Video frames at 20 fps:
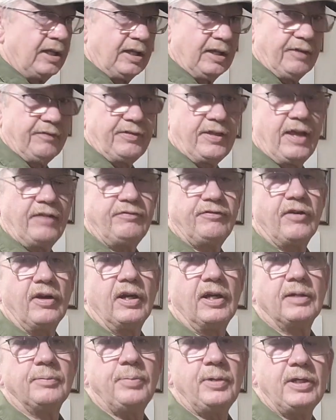if that
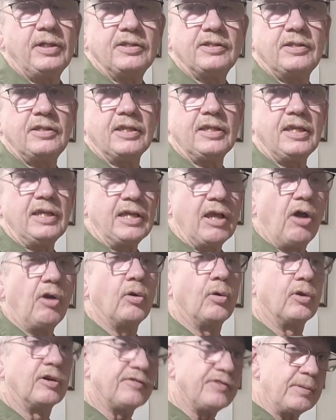firing pin is sticking
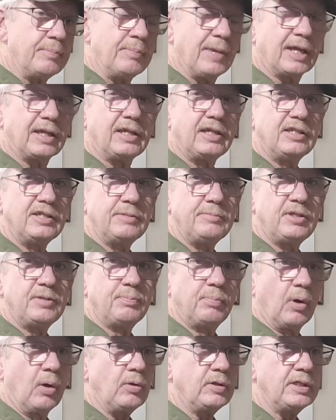out or if the mechanism is
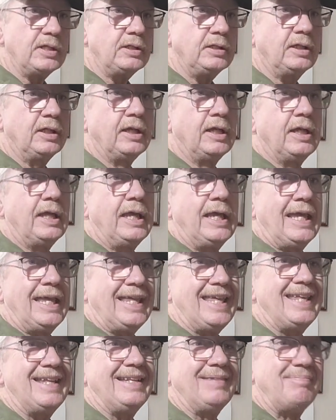broken,
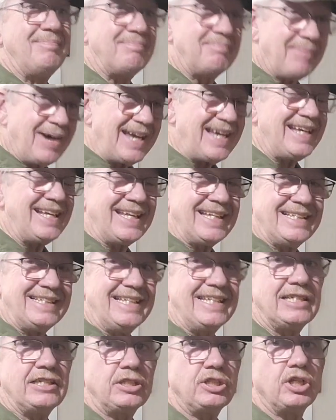it might
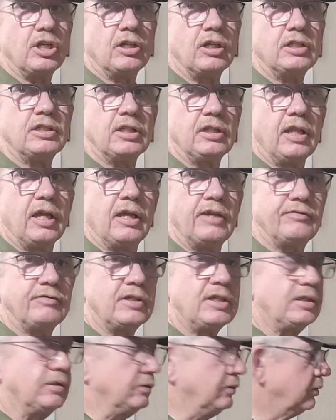discharge a live
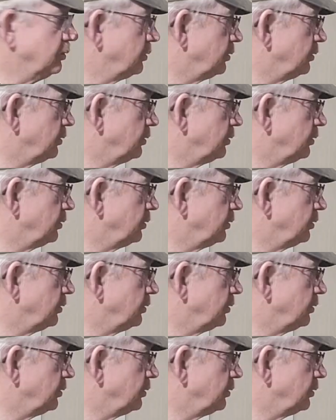round.